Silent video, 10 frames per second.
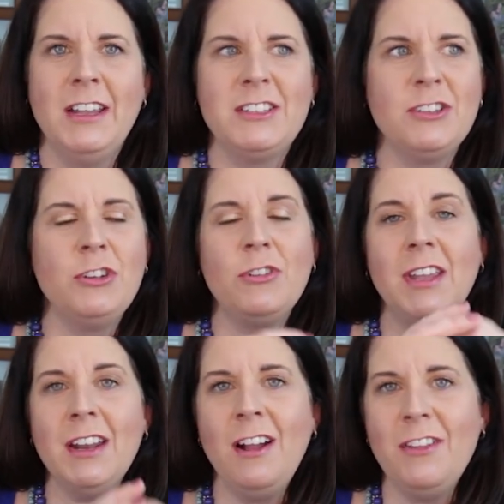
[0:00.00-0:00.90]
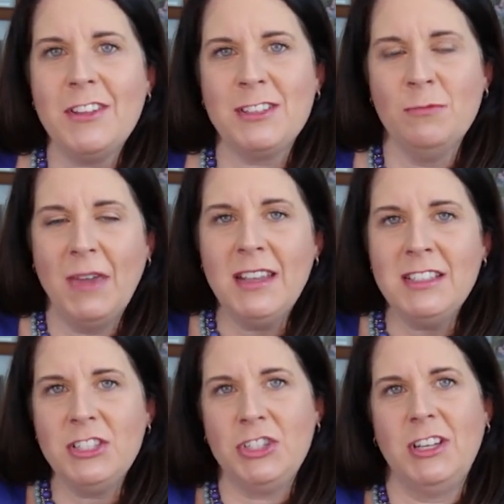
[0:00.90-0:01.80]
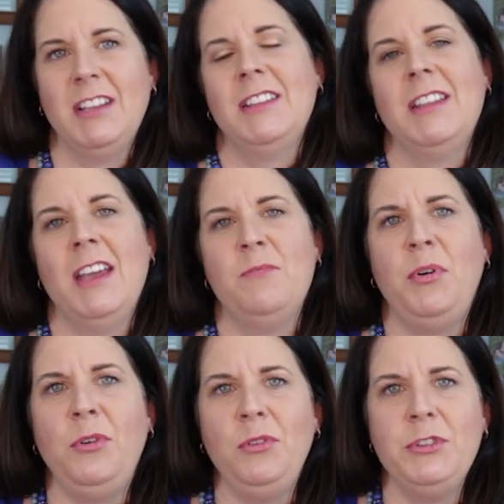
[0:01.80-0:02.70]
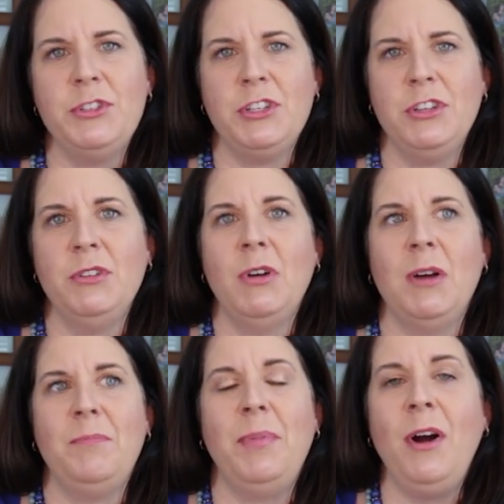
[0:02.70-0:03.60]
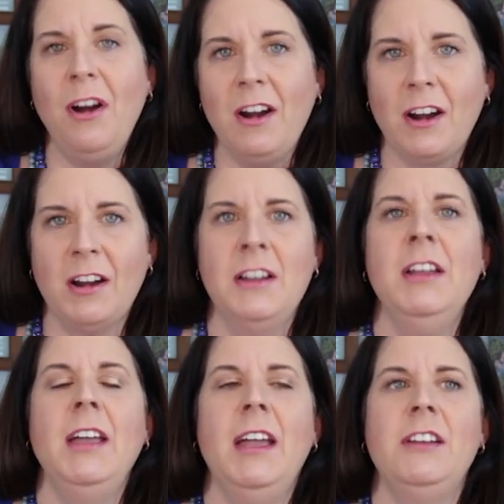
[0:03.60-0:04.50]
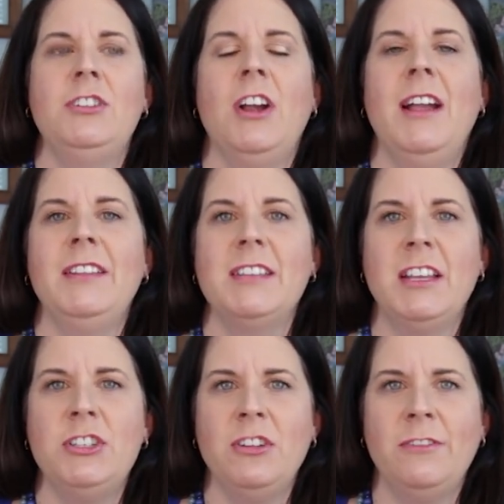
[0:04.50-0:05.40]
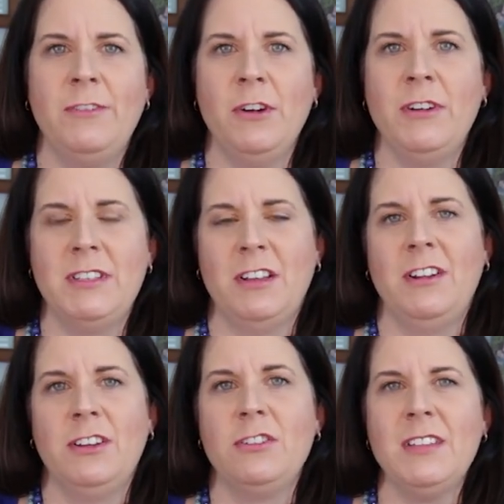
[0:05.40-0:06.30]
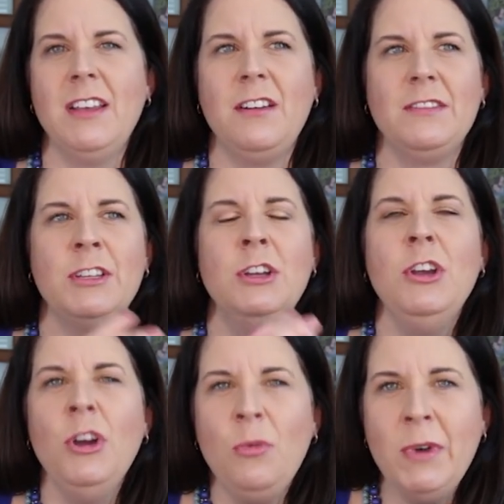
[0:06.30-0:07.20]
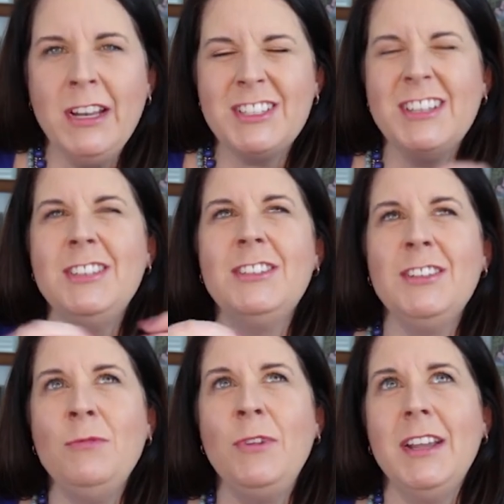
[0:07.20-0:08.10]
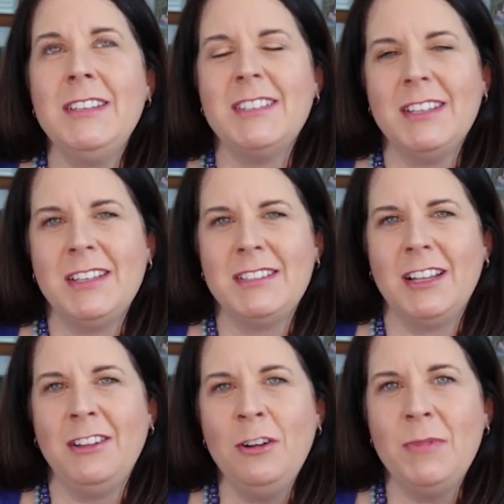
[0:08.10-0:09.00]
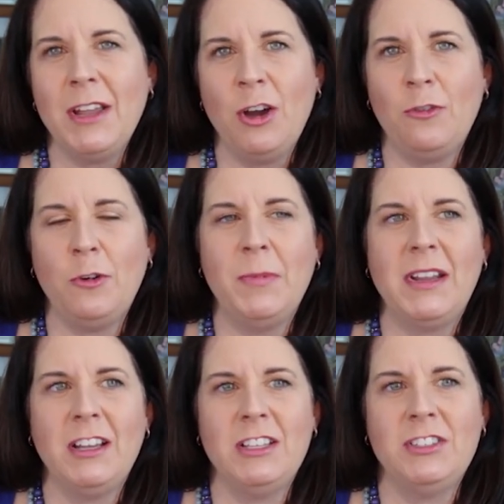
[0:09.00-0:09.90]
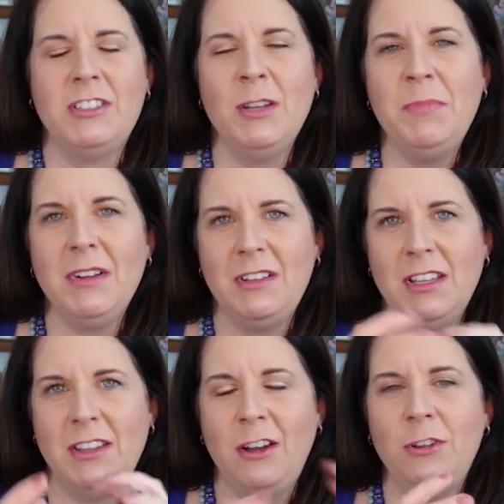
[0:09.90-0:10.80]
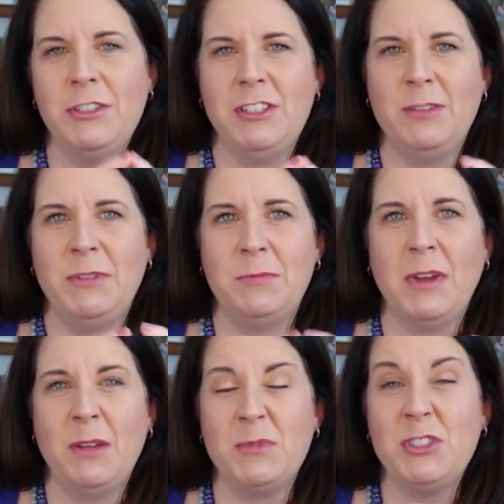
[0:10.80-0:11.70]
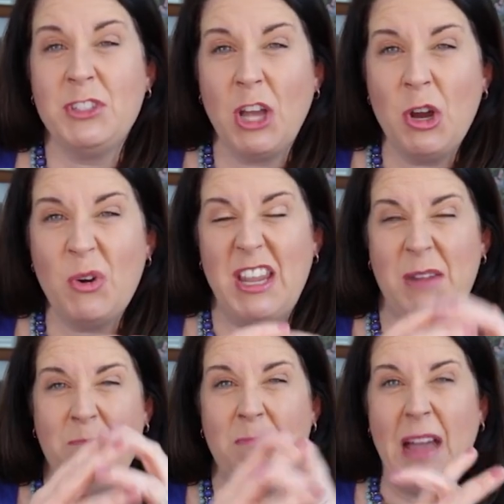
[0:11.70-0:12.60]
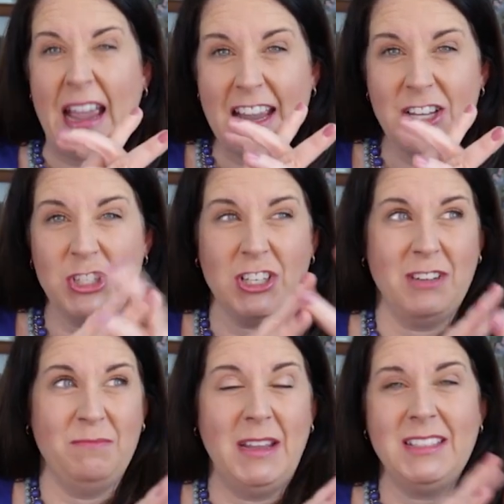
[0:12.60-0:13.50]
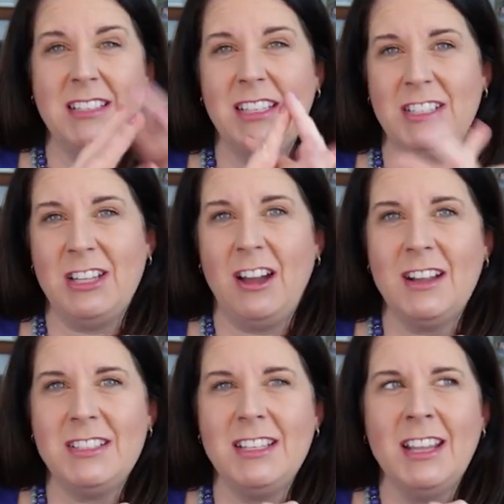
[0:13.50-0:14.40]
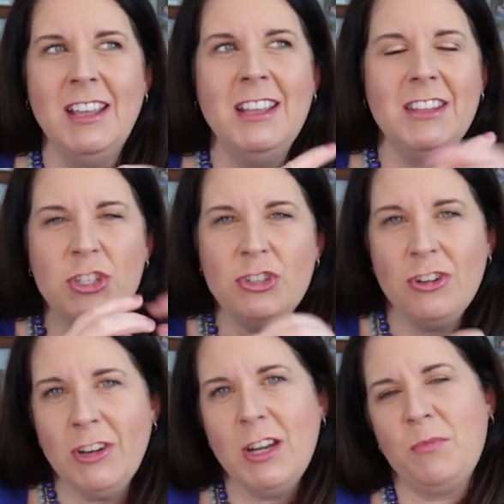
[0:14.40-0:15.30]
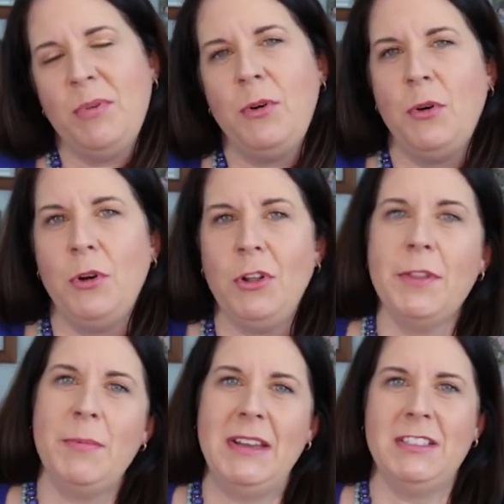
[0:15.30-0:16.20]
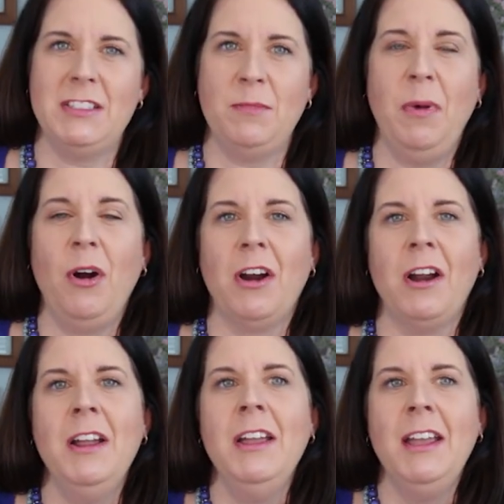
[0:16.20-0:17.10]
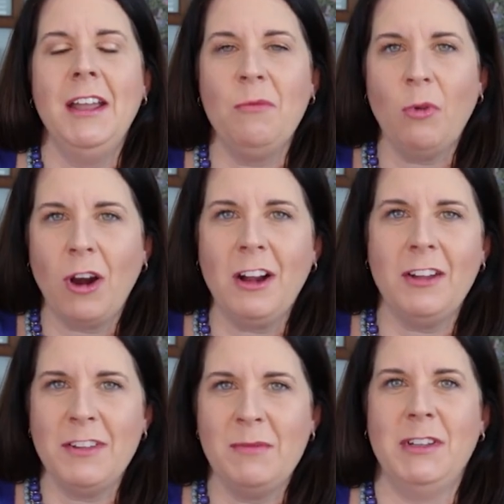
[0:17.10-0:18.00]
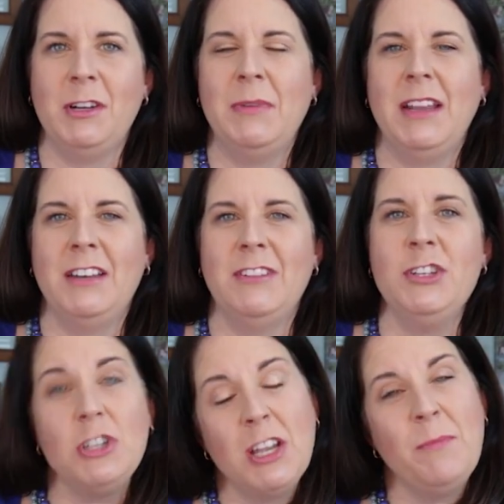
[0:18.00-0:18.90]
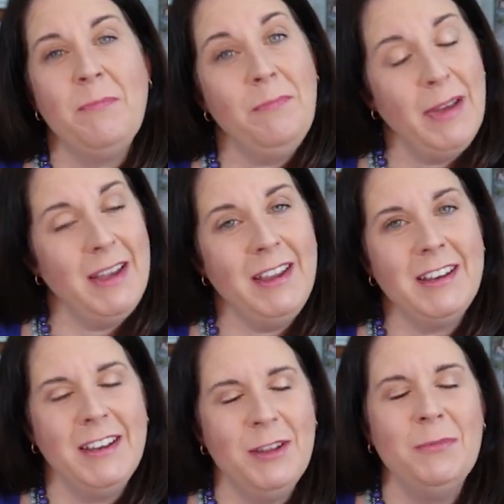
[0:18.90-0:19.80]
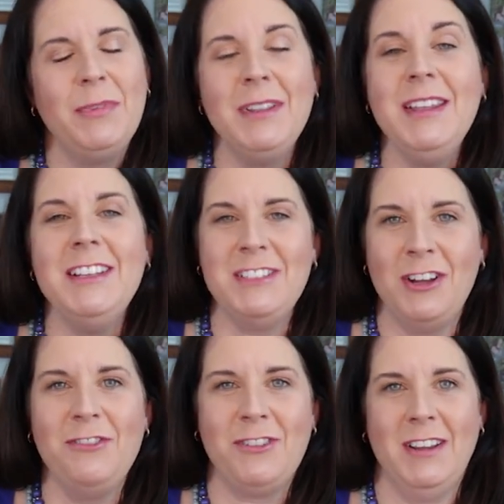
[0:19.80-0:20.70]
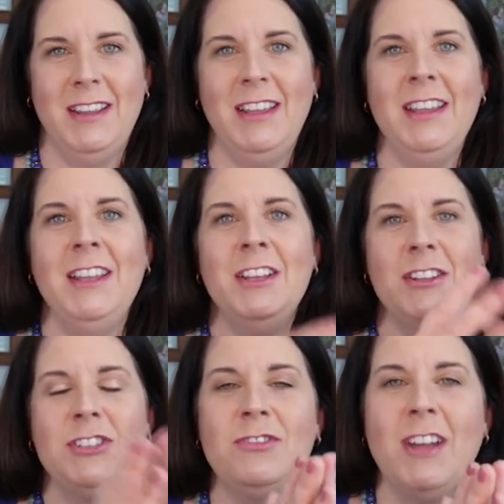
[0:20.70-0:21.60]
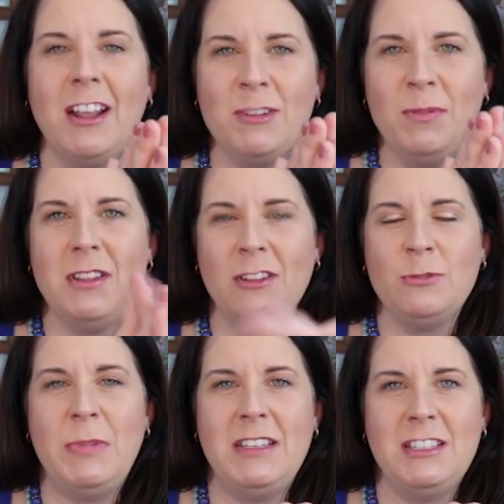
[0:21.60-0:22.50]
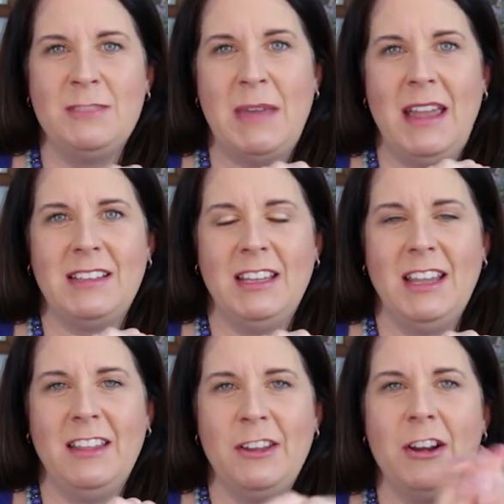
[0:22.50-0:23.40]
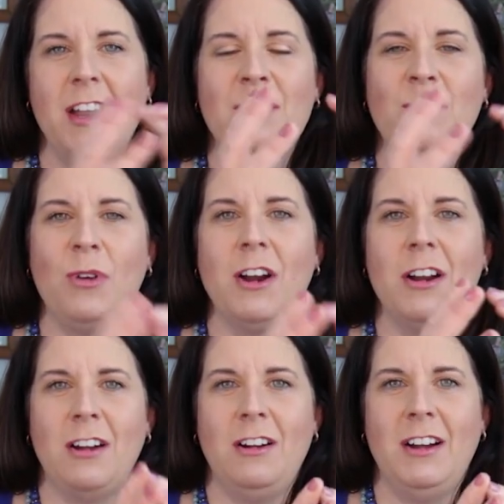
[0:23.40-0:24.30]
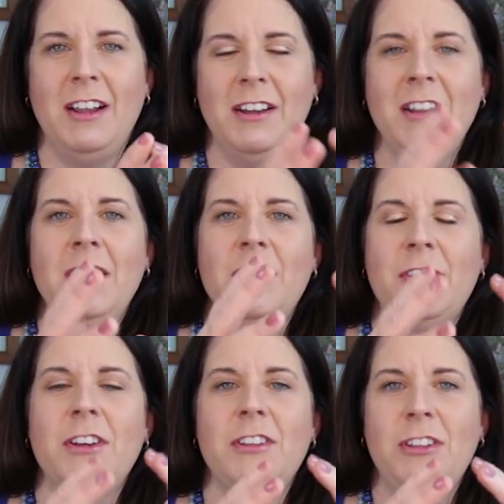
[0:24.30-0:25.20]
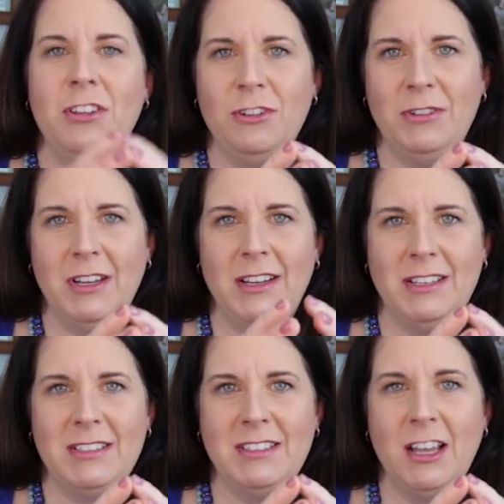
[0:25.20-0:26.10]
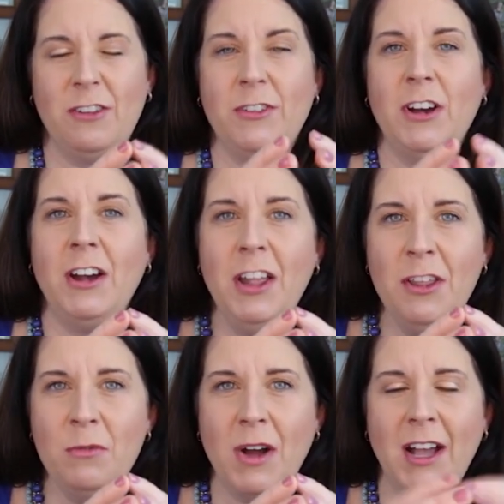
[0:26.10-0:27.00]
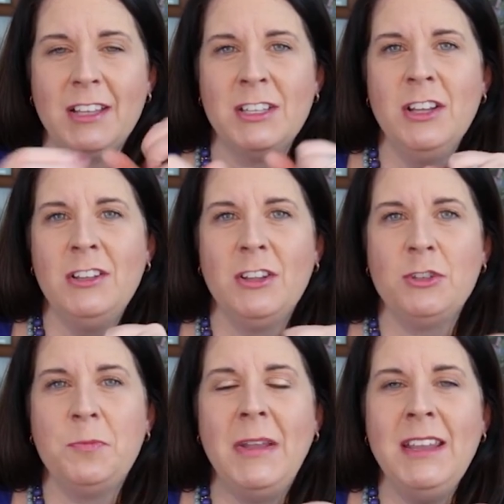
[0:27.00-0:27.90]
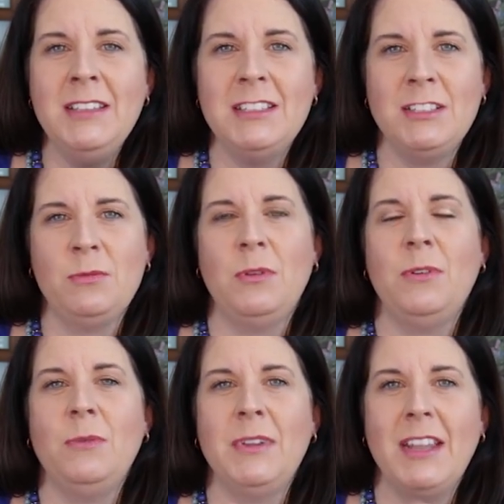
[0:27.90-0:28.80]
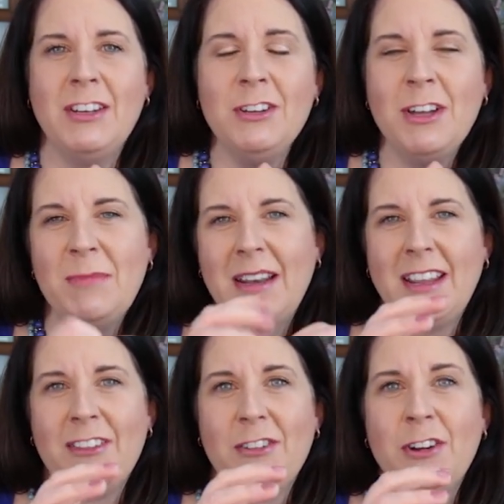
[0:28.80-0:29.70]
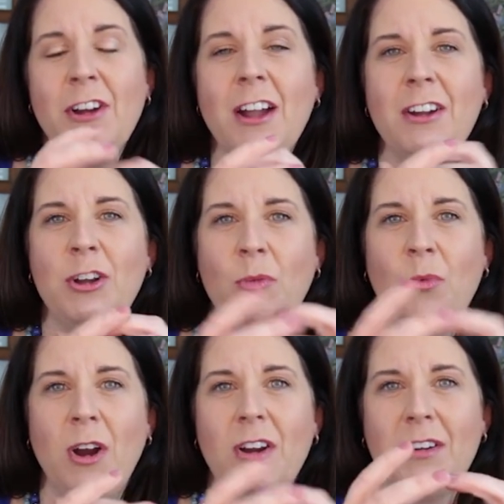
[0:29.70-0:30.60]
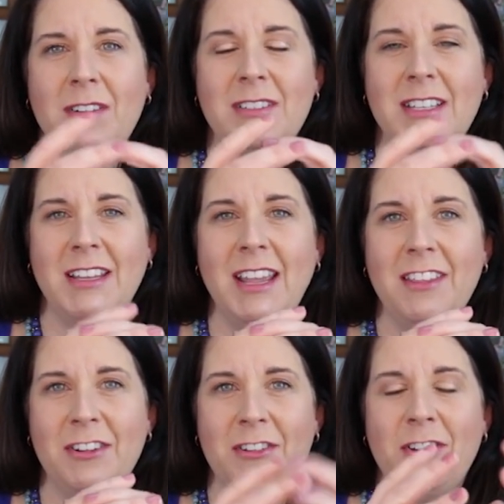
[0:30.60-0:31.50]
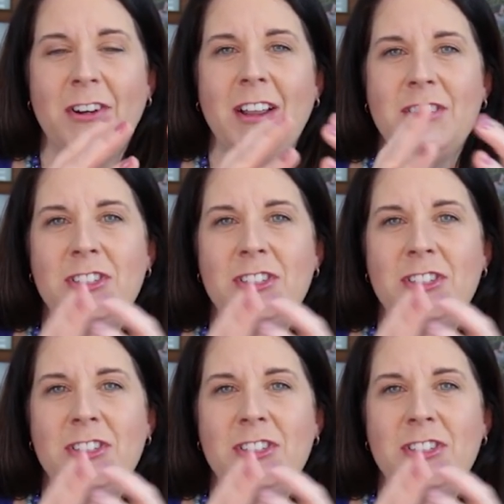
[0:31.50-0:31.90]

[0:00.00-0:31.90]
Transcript: And so you get all this messaging that pulls you apart and tries to get you to focus on yourselves which in some ways is a little bit helpful because typically the whole system has become so enmeshed and messy and toxic that you do need to pull the pieces apart and work on them a little bit individually, but please don't forget that you've got to put those pieces back together and work on the unit itself. Otherwise, those pieces will, when they do come back together, they're not gonna work together. They're not,